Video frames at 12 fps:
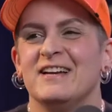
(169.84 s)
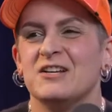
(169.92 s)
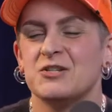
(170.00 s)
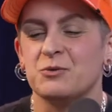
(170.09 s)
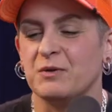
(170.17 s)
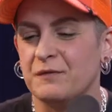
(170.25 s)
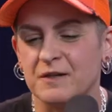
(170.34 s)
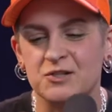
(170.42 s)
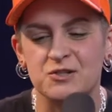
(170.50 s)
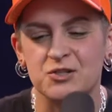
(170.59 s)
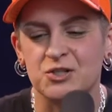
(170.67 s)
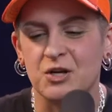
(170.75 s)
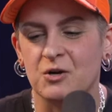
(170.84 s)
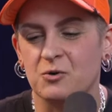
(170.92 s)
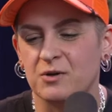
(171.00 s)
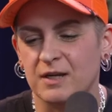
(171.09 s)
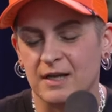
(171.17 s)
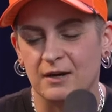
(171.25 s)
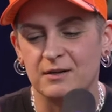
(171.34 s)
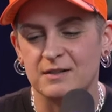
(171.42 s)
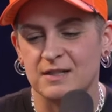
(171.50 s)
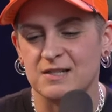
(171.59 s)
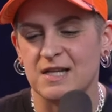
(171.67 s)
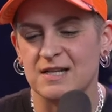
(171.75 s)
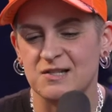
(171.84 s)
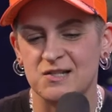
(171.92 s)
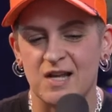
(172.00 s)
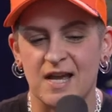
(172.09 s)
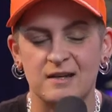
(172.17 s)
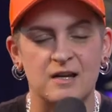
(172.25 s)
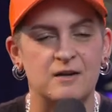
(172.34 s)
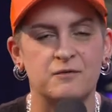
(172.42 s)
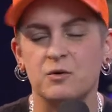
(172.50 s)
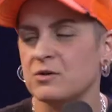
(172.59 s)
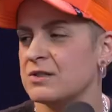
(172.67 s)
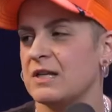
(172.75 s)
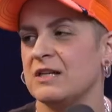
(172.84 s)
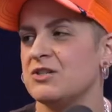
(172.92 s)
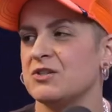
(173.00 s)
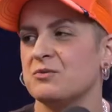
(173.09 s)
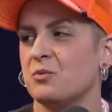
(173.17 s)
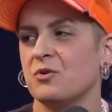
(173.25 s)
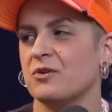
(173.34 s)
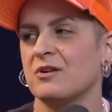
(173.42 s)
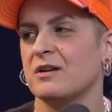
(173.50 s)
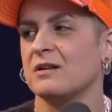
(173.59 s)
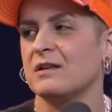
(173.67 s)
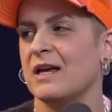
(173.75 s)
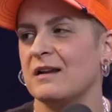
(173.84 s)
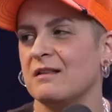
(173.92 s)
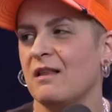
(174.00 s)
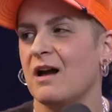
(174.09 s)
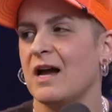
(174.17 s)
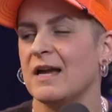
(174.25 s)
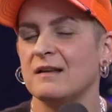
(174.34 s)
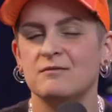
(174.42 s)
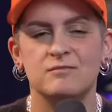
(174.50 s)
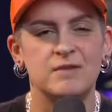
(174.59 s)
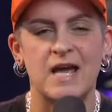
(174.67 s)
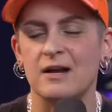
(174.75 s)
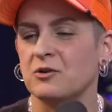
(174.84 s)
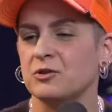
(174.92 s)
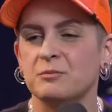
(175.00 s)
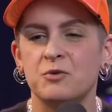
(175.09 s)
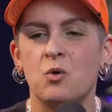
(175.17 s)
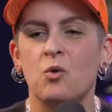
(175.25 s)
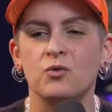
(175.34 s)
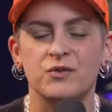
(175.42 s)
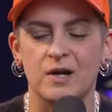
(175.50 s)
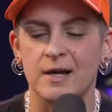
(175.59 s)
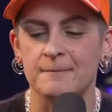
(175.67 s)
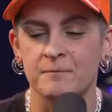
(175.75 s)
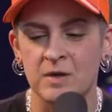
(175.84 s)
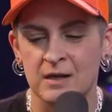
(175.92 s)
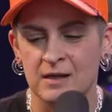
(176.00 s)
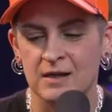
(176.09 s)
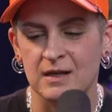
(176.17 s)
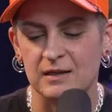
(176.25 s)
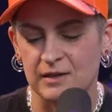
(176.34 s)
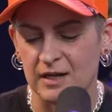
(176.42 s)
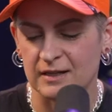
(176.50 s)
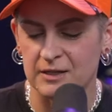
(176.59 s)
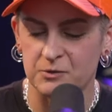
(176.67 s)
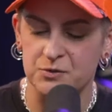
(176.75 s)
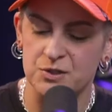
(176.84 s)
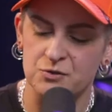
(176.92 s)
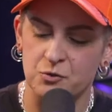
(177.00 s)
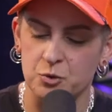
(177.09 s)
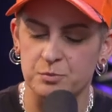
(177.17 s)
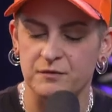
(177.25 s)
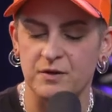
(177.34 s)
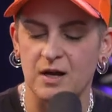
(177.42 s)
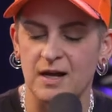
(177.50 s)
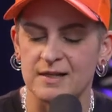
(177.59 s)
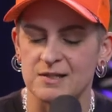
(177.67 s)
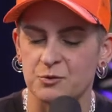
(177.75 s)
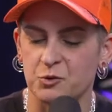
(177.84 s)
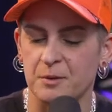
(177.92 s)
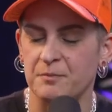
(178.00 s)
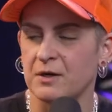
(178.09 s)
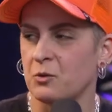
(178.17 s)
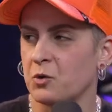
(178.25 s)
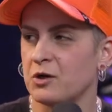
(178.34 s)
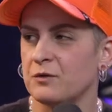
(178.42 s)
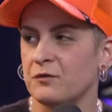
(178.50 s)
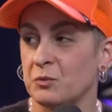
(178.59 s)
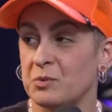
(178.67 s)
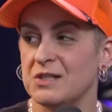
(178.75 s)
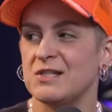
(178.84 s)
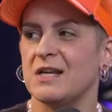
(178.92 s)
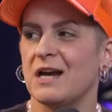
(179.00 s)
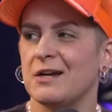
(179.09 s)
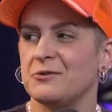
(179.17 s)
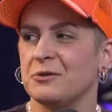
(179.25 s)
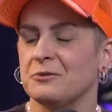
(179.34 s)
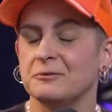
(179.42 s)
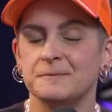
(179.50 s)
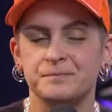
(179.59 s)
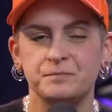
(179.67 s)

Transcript: So we finished the show. Garrett does his set. And of course, they just weren't going to let it lie. Heckled him the whole time. And luckily, there was this group of guys that were up there working for BC Hydro.